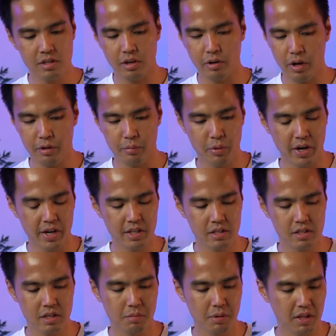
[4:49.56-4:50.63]
you know, other
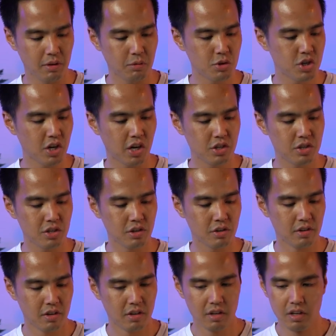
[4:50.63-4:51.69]
brands typically would charge you
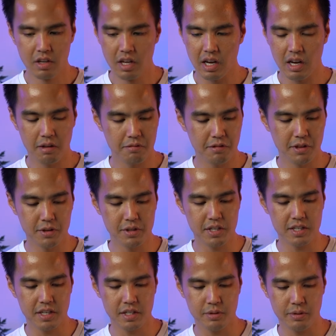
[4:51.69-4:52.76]
for those
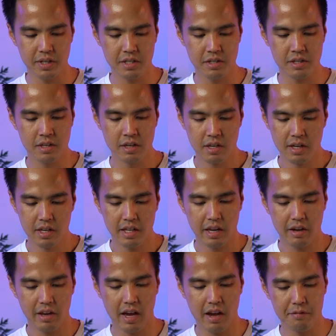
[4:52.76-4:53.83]
accessories.
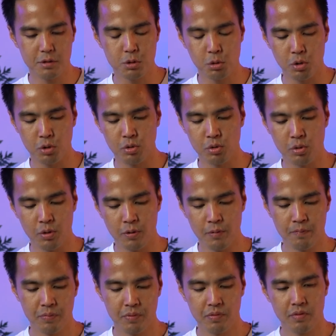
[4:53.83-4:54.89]
Now you have two
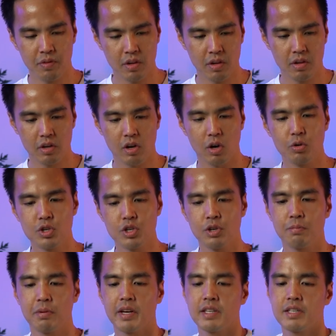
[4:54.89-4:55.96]
cold
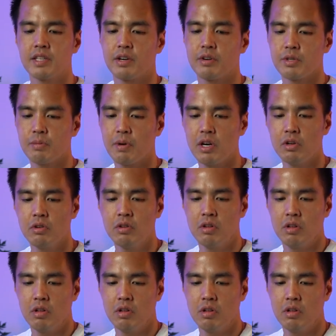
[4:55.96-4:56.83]
shoe plates there as well.